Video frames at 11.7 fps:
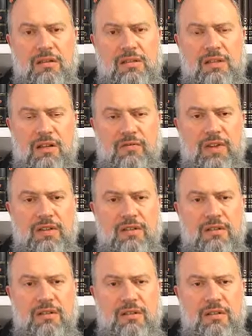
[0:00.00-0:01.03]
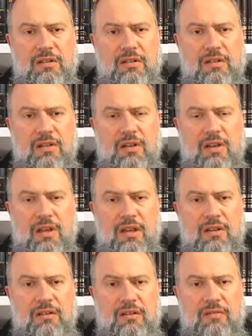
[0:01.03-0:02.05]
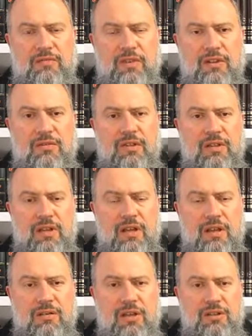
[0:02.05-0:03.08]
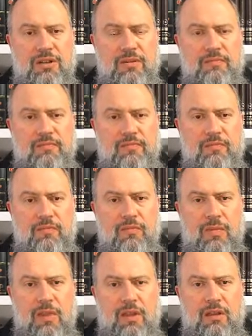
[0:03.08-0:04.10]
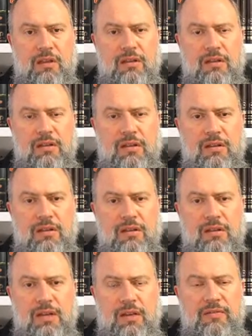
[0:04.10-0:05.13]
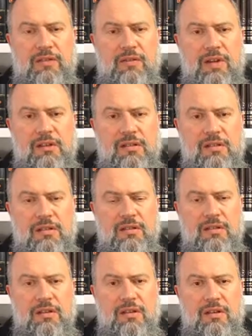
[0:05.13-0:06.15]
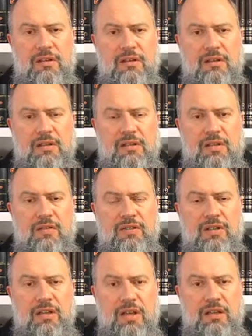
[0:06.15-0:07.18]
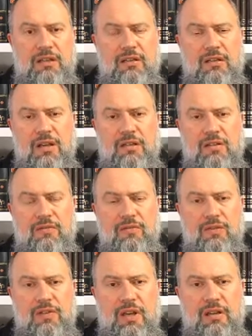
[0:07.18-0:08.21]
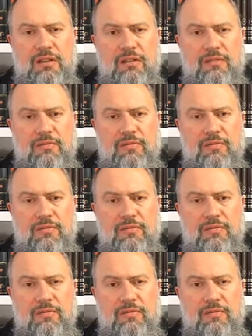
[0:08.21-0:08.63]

salvation and victory that Hashem gave to us in Tafshin Het in 1948,